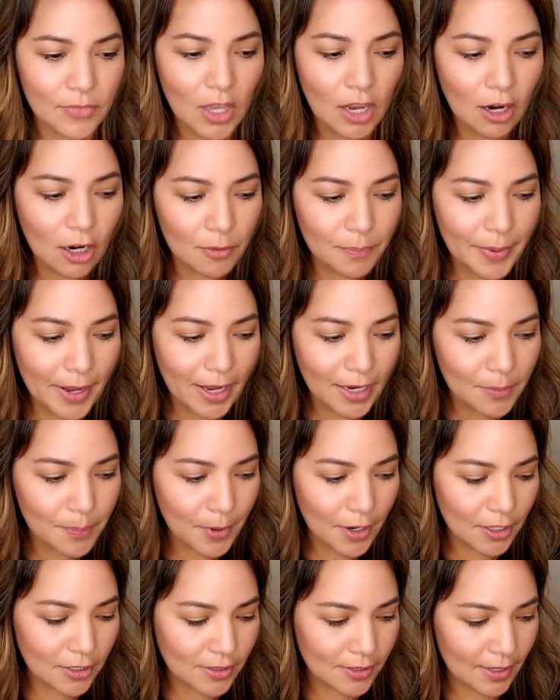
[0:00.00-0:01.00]
our
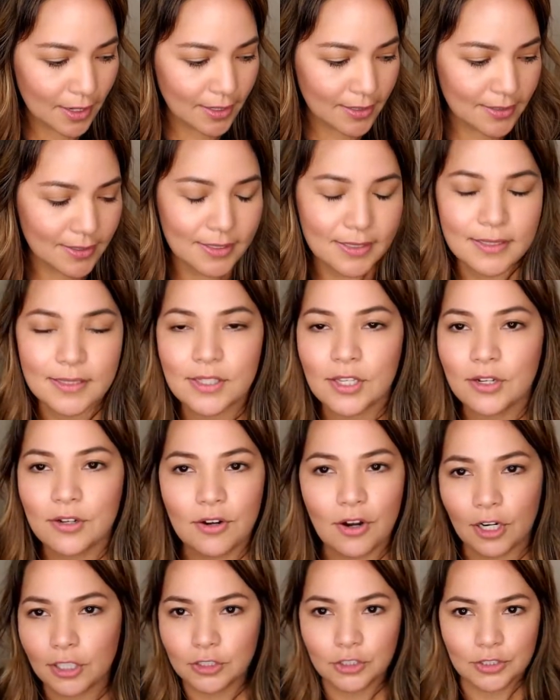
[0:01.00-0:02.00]
Backbar sizes
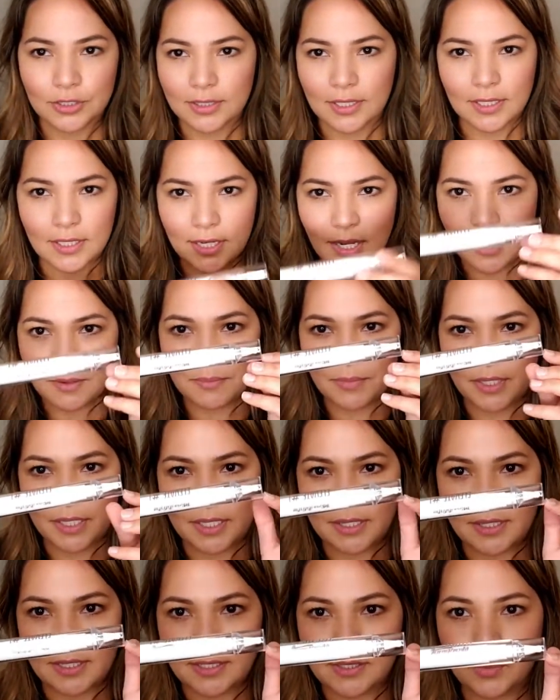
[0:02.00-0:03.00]
are just going to come
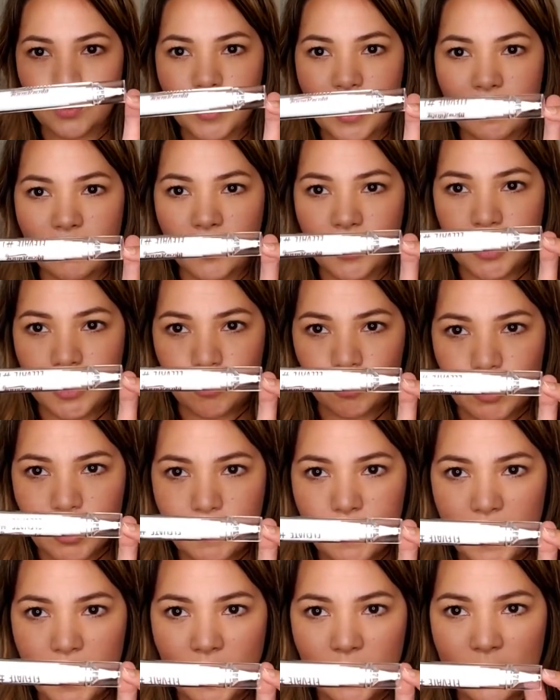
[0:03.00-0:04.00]
like this. We have a
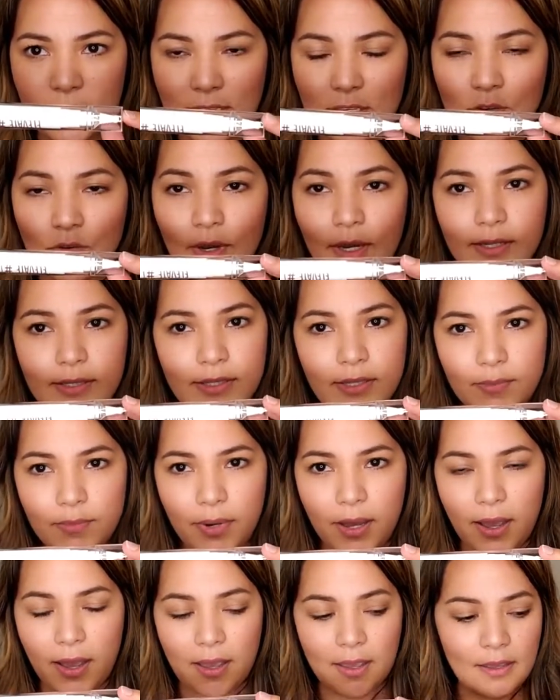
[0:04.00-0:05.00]
3-pack that you guys can
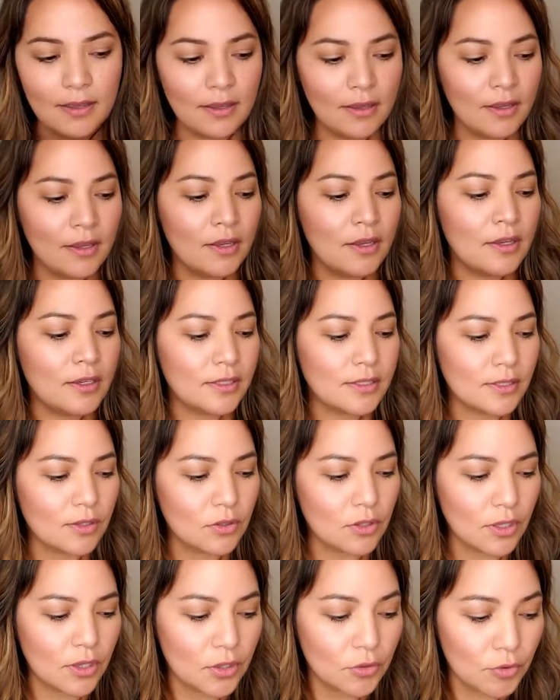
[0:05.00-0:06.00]
buy. So
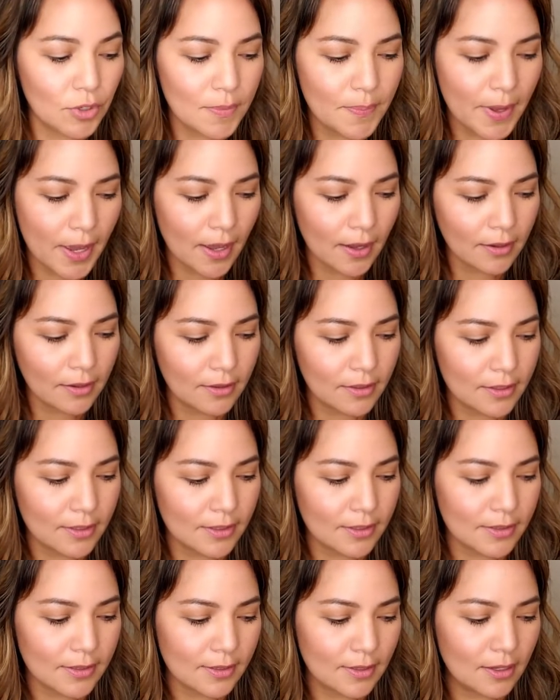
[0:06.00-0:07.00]
the 3-pack
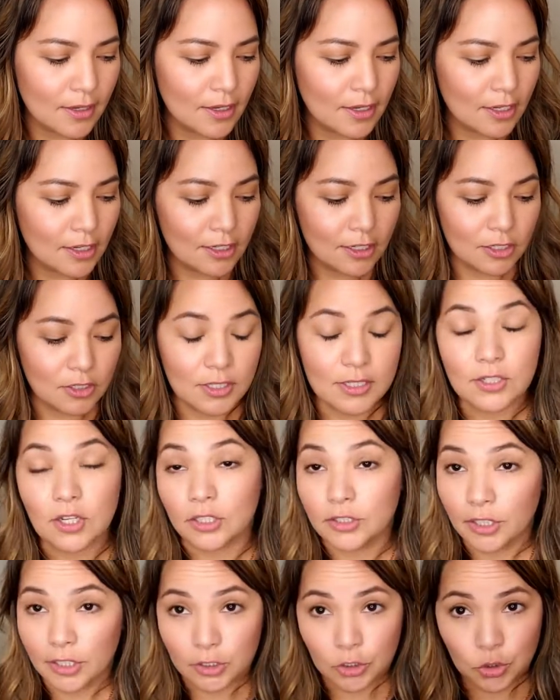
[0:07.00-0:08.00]
is
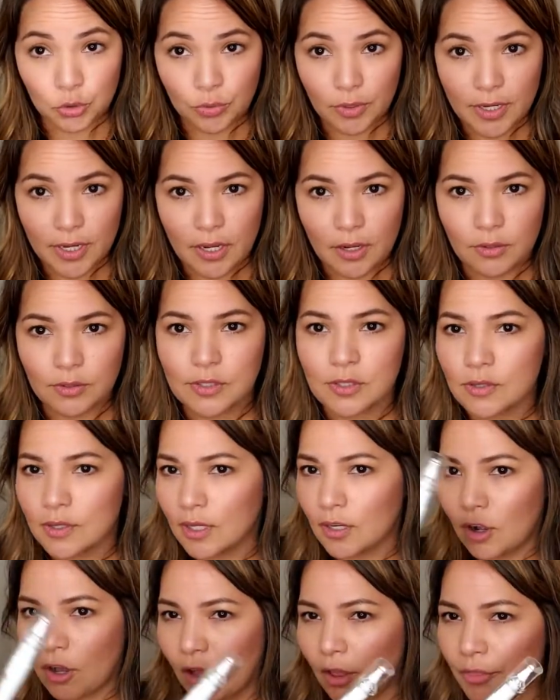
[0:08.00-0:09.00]
called our trio. So you
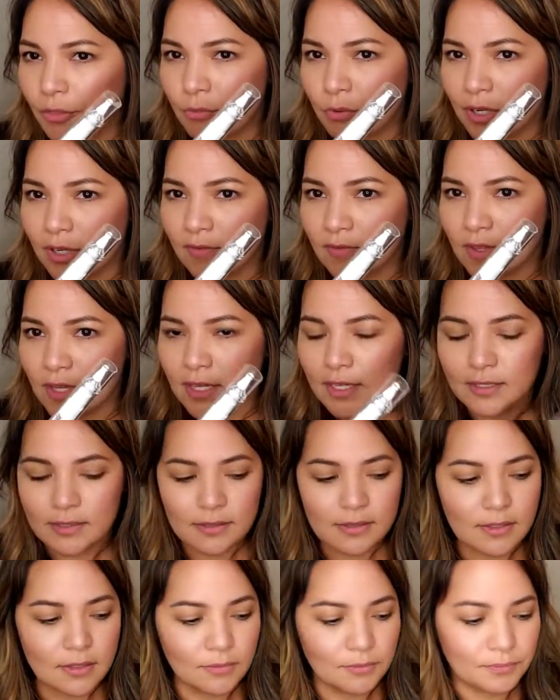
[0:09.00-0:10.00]
get all 3 of
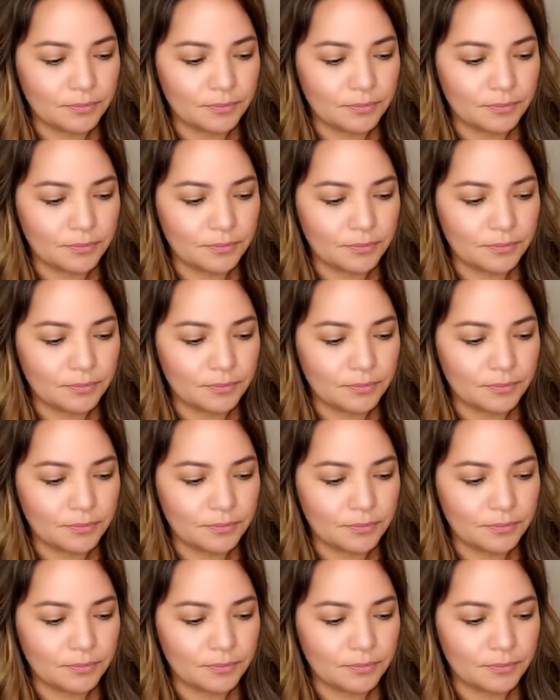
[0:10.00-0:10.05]
these,